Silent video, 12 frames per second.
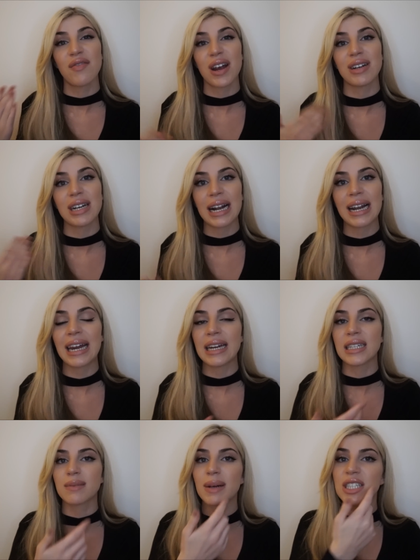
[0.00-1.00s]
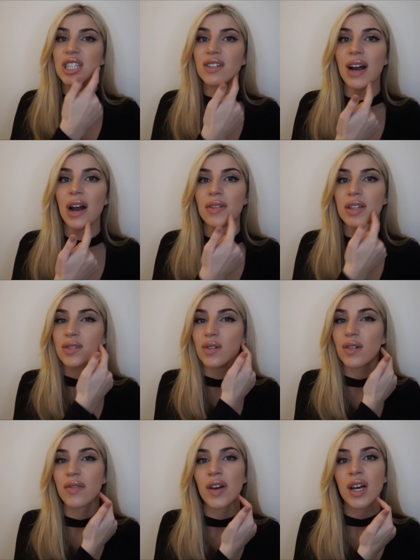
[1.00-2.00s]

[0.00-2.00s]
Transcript: very clean, especially around the sort of